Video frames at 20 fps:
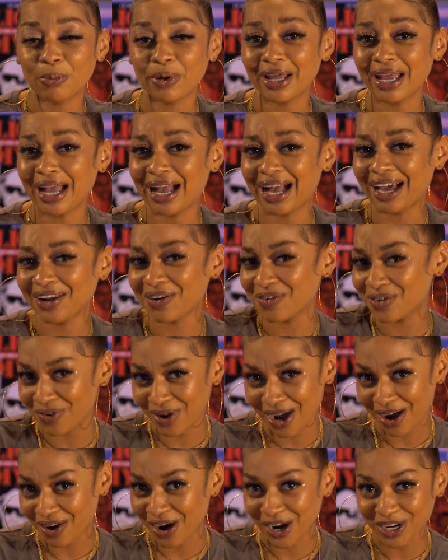but I don't know
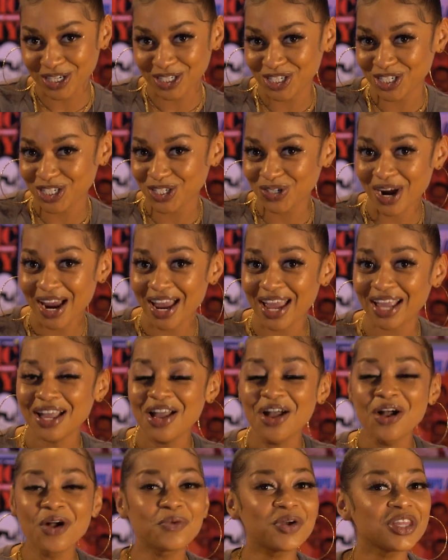how hard she's trying
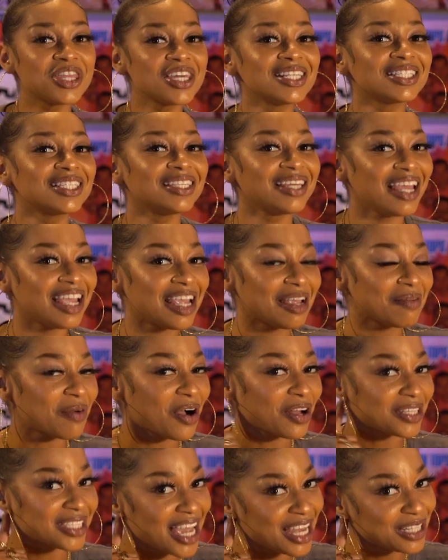with his name
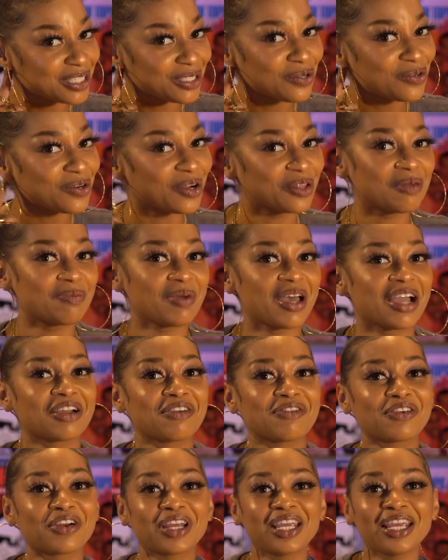tattooed on the back
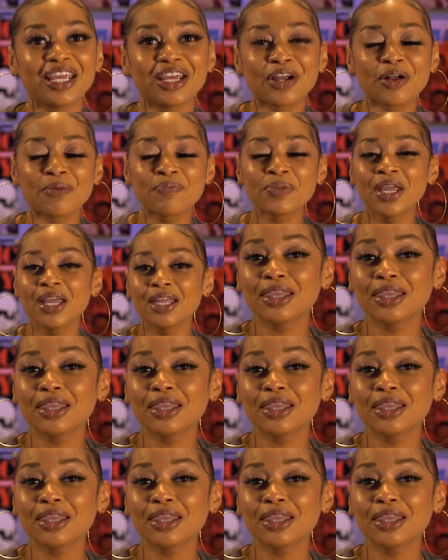of her ear.